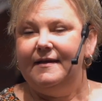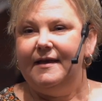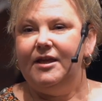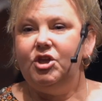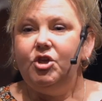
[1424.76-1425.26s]

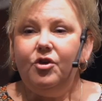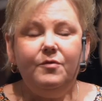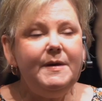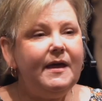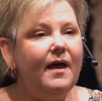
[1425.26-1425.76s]
and
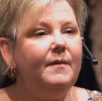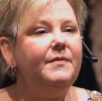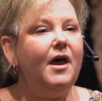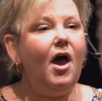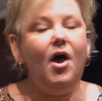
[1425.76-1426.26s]
you
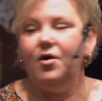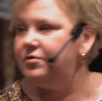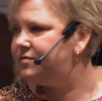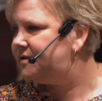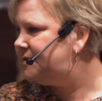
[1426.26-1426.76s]
become the
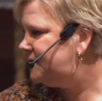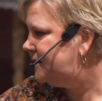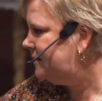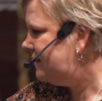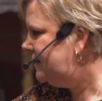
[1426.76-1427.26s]
host